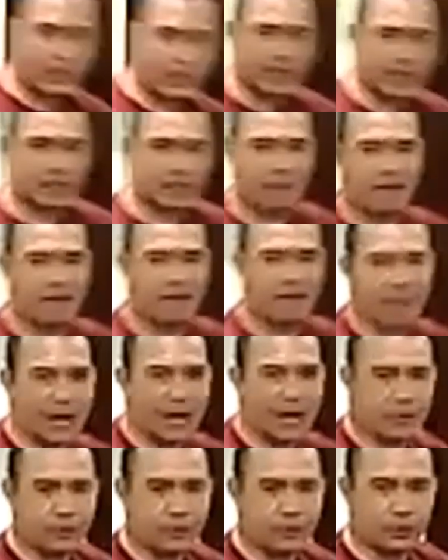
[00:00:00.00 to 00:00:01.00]
my follow
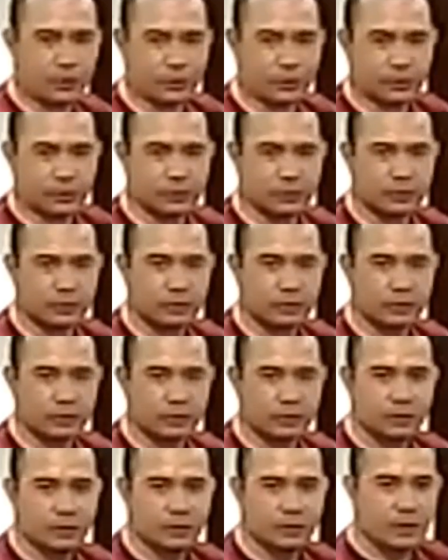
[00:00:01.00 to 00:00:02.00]
through.
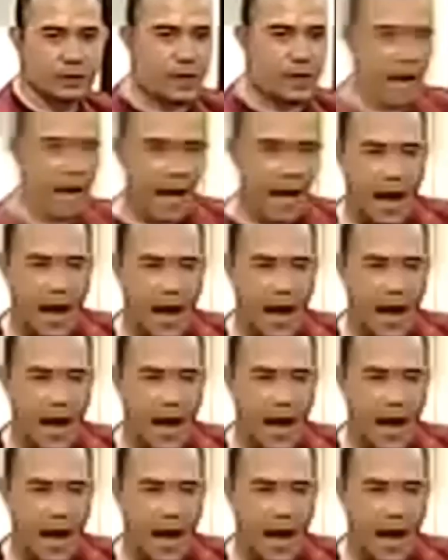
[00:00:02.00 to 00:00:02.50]
I